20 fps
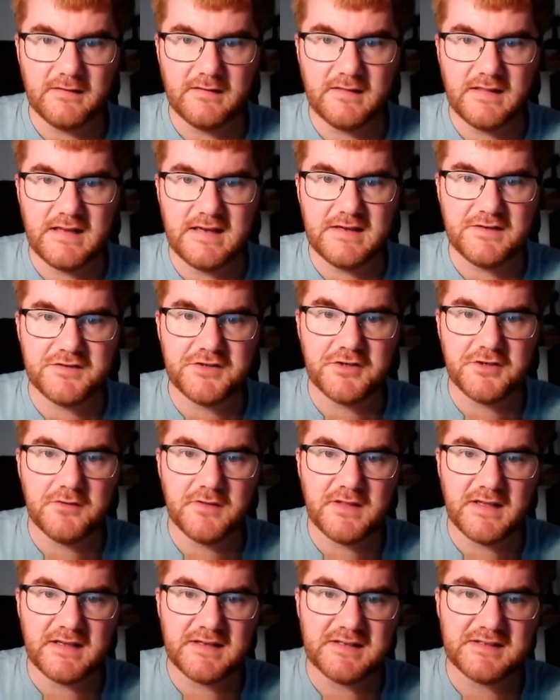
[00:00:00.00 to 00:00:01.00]
these two
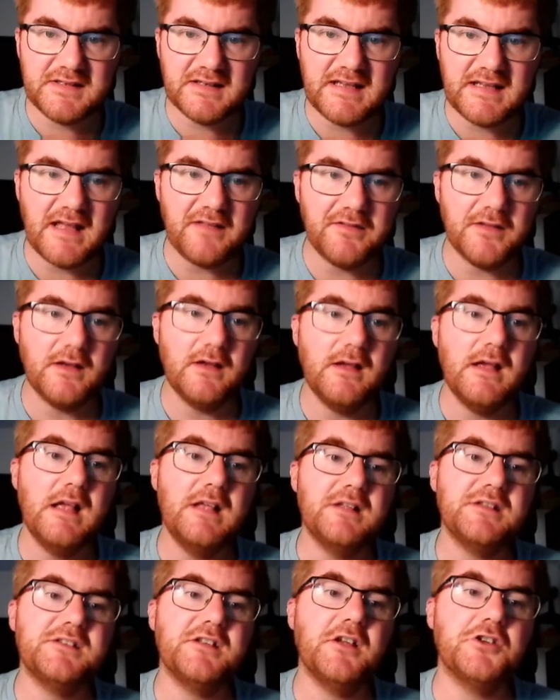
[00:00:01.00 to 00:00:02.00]
things together
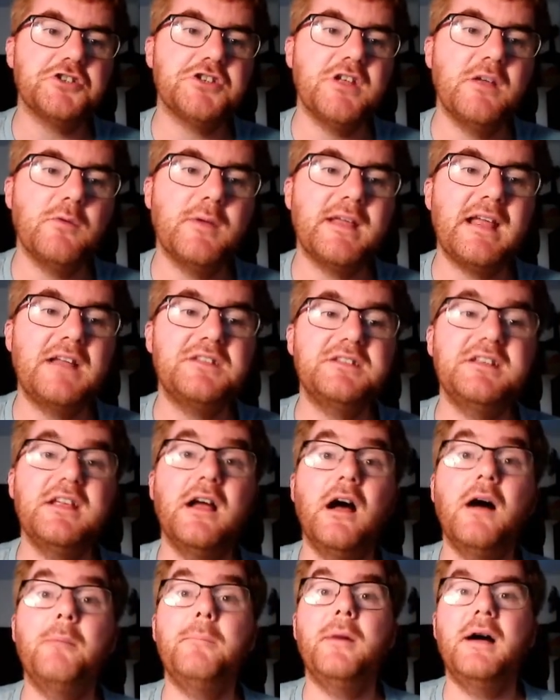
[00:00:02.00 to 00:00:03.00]
such that we get
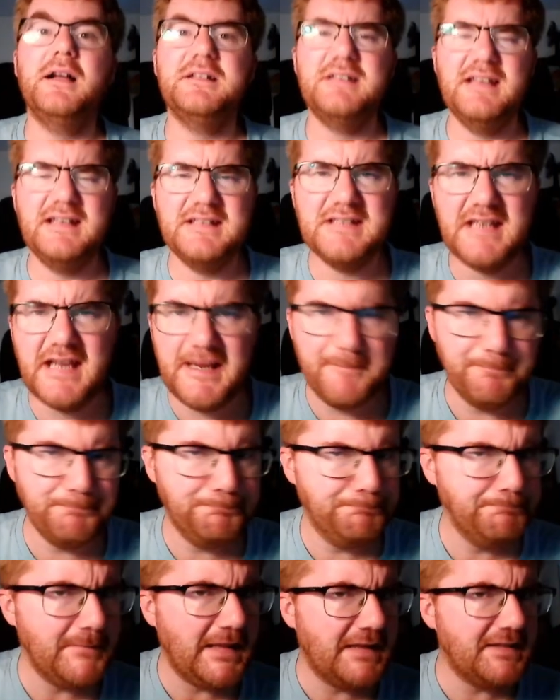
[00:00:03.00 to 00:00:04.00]
dr by dt.
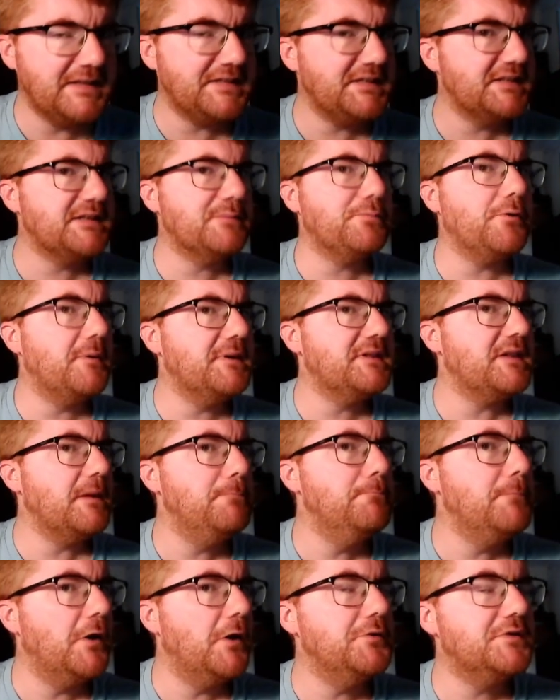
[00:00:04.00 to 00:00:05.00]
This is probably
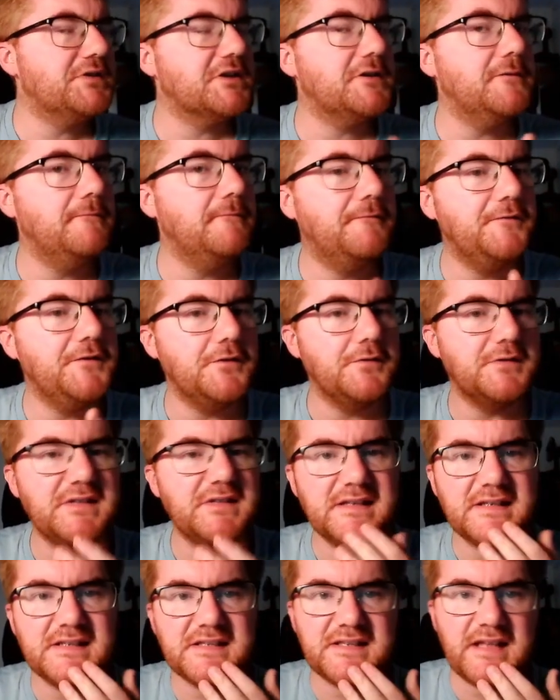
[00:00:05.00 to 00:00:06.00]
the most
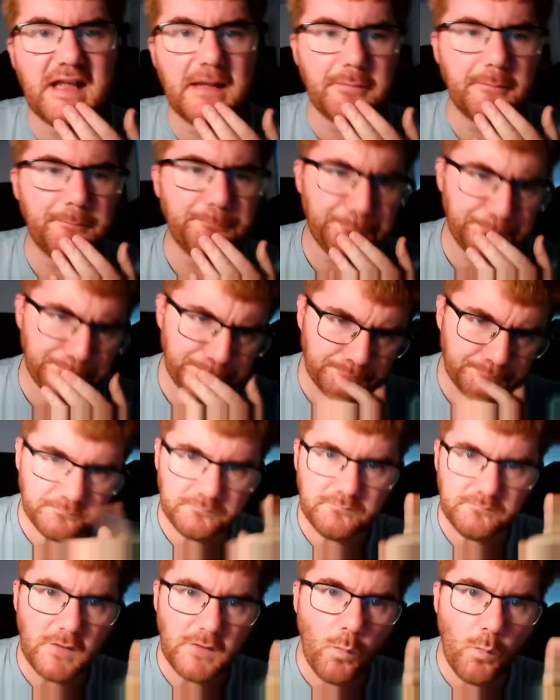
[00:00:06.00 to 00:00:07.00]
confusing step.
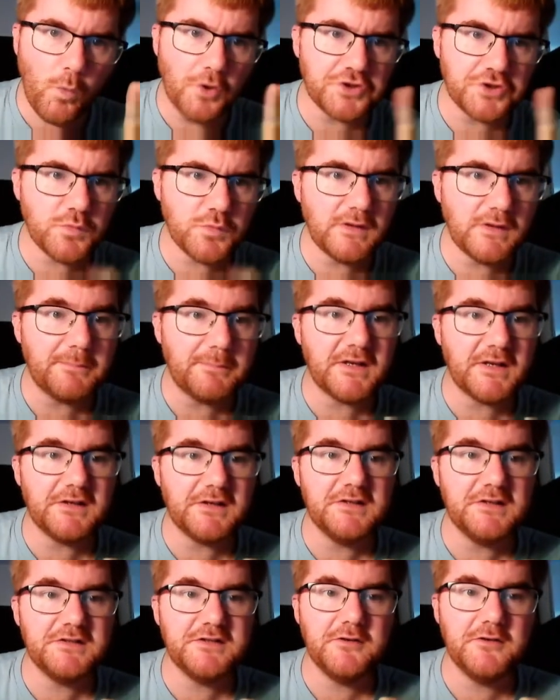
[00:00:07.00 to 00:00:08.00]
Watch what I'm going
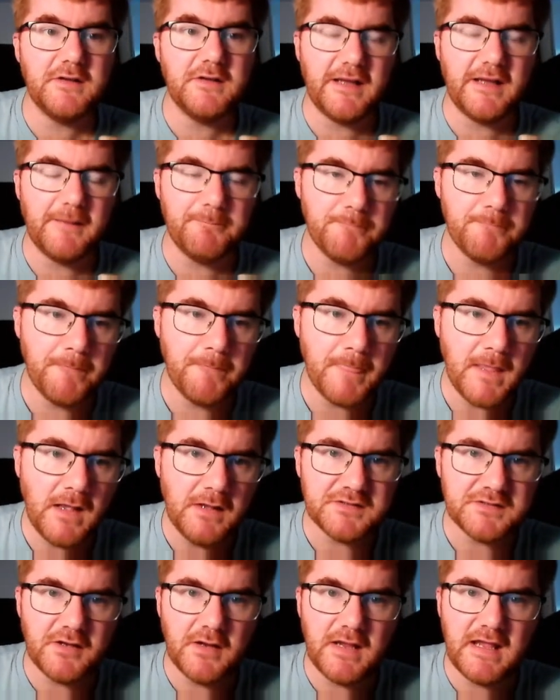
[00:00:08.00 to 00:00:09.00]
to do here.
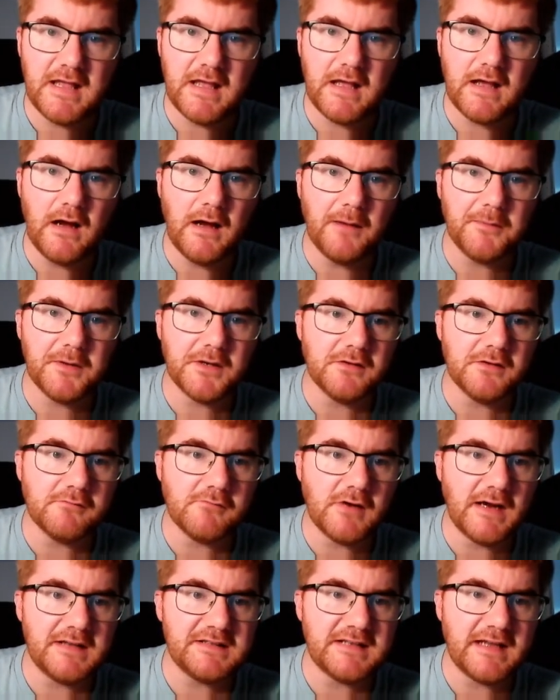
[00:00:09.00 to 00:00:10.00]
So here I'm going to
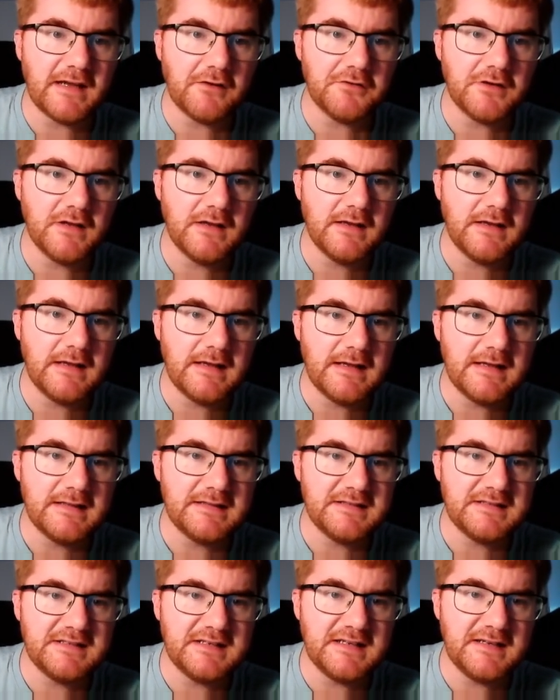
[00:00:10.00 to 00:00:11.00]
write down
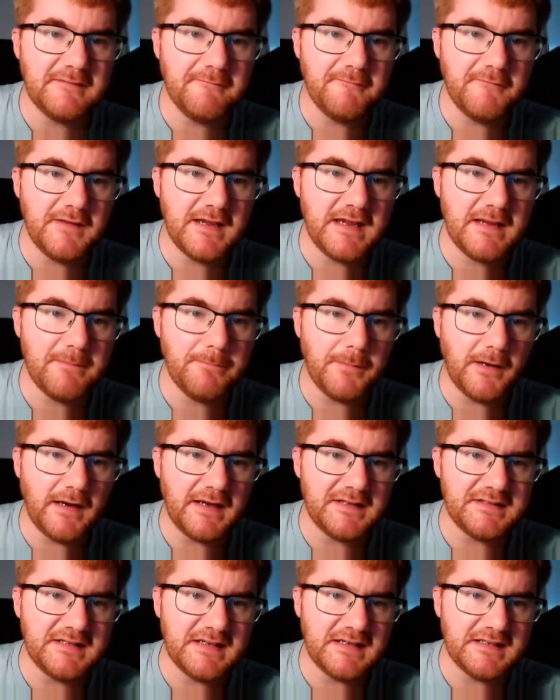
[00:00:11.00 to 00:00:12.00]
dv
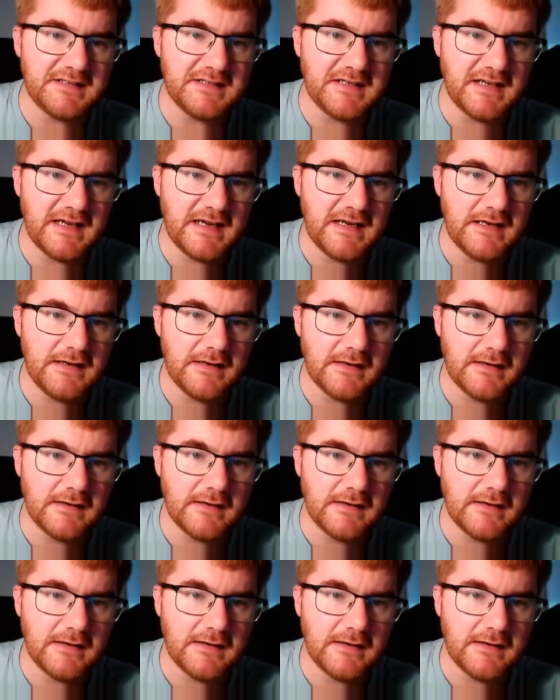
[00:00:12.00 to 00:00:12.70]
by dt